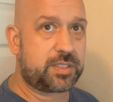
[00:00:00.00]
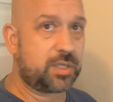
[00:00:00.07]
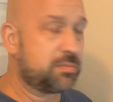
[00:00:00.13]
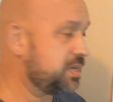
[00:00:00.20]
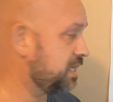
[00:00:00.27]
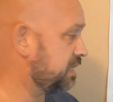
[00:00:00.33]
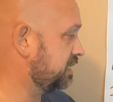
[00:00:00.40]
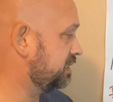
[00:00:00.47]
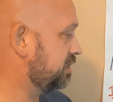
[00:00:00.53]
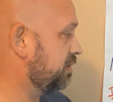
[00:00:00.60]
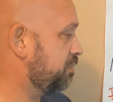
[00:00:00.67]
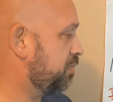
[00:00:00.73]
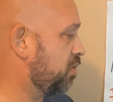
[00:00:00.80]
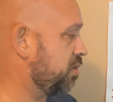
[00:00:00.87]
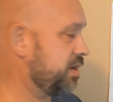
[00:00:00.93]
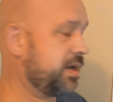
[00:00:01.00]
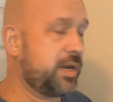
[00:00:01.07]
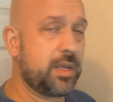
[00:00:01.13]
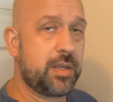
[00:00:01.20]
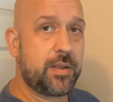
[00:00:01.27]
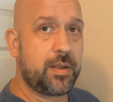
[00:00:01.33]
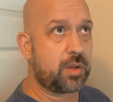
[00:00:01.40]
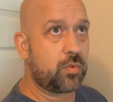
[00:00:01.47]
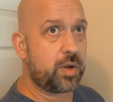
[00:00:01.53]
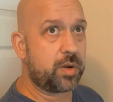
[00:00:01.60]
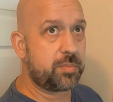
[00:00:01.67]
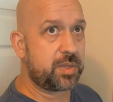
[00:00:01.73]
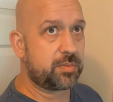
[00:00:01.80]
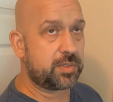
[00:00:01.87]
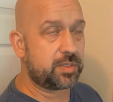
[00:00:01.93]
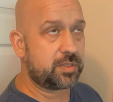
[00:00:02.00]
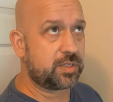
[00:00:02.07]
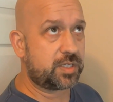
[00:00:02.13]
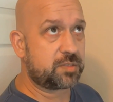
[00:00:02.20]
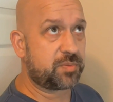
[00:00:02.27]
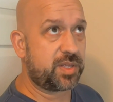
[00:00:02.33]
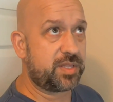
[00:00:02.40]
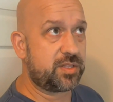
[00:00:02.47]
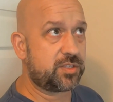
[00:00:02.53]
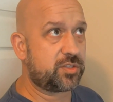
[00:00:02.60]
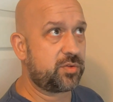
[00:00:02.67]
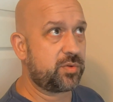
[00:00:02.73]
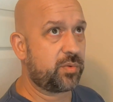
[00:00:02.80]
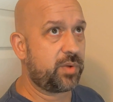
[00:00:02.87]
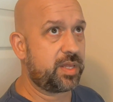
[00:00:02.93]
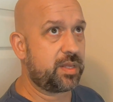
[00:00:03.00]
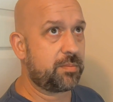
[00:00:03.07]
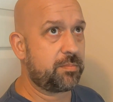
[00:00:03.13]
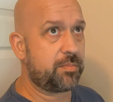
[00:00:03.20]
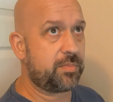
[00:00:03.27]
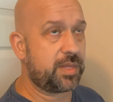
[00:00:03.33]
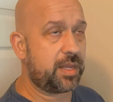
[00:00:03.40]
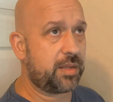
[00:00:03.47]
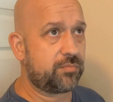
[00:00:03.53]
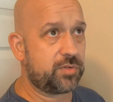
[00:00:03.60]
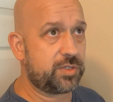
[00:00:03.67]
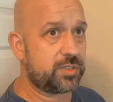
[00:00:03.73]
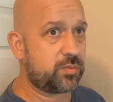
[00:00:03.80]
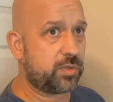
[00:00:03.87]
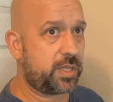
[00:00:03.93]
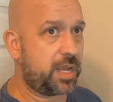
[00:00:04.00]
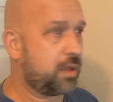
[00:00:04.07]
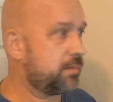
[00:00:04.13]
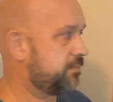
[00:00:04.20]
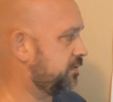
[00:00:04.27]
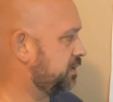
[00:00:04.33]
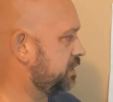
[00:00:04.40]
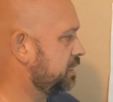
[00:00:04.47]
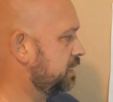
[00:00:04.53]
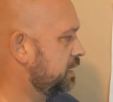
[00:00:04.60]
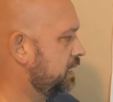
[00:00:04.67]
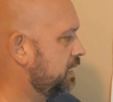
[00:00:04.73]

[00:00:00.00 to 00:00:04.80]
to me, this is important. I want to be able to explain this to you in a way that is really helpful.